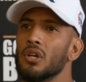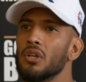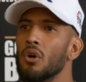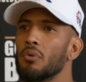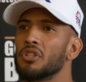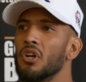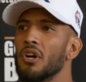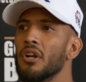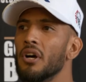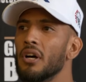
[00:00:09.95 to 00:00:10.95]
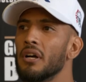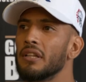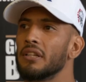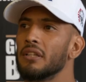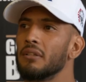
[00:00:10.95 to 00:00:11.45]
you know, we started. Uh,
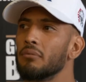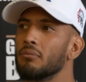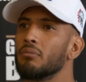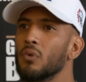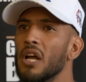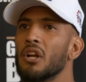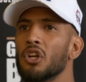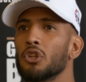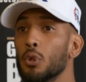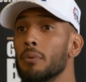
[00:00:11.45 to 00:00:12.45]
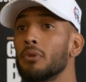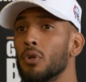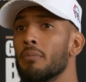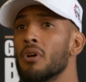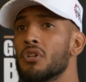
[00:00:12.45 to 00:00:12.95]
we got a good three
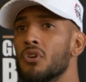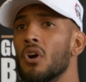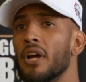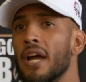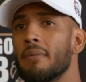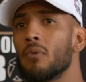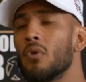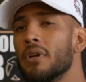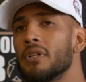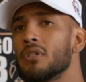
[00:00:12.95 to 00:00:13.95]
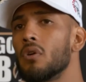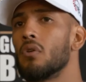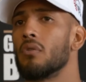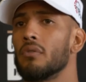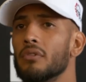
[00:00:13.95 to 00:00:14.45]
three month strong camp going.
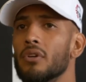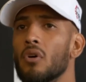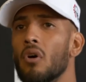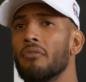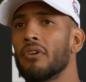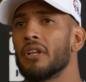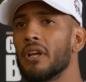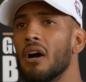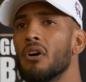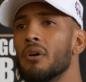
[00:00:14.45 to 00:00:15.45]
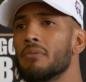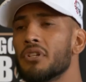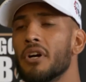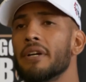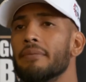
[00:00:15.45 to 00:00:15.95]
So you know, hopefully the outcome is
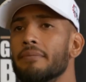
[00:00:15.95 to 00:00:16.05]
great.